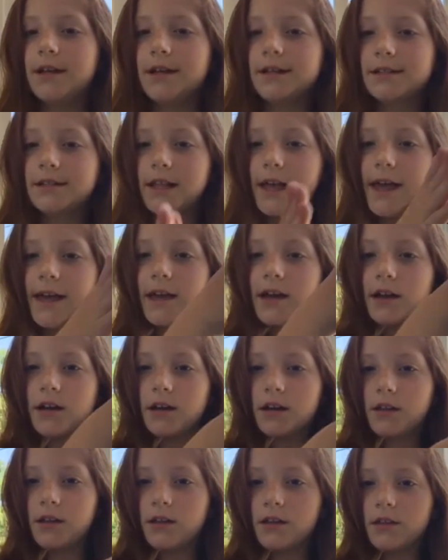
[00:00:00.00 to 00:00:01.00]
It's like
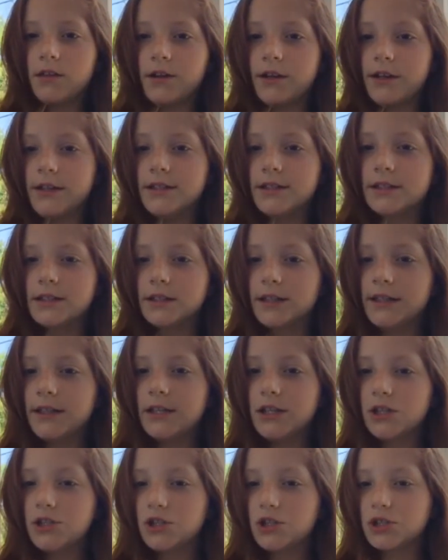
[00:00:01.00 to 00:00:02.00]
the
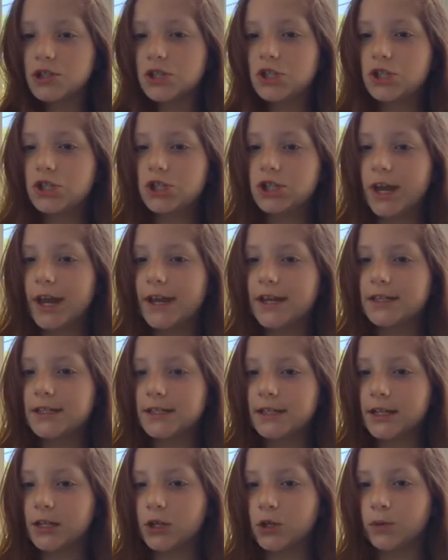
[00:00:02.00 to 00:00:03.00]
insulin is just
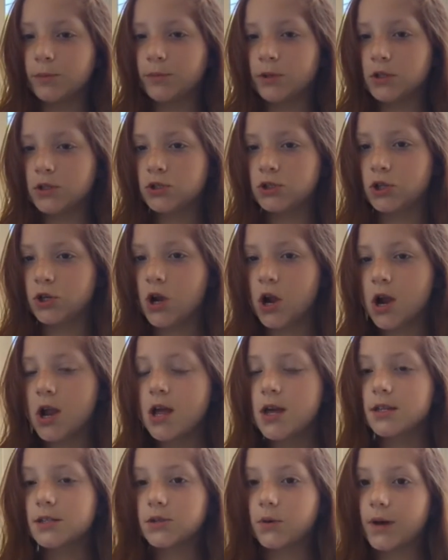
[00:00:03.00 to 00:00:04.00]
chasing your blood sugar,
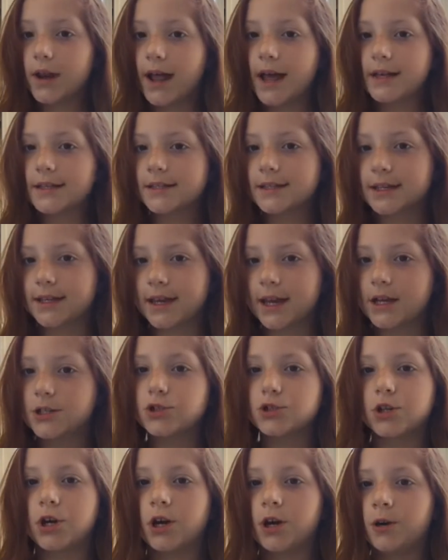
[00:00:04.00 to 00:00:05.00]
so it has to
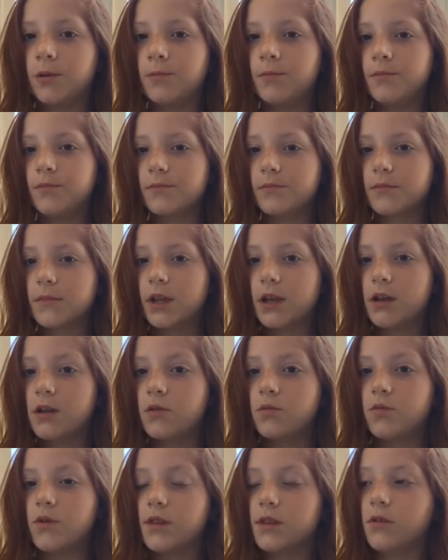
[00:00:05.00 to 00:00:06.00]
catch up
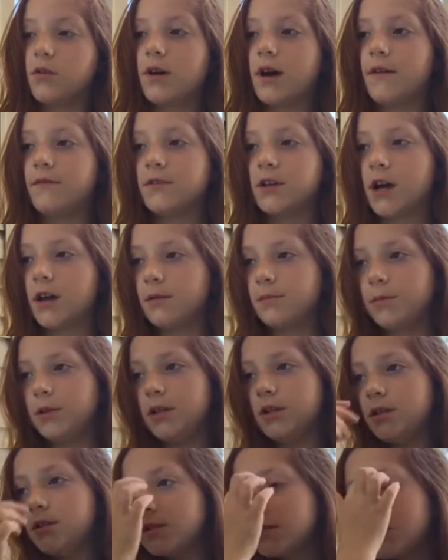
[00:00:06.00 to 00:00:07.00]
when you have diabetes.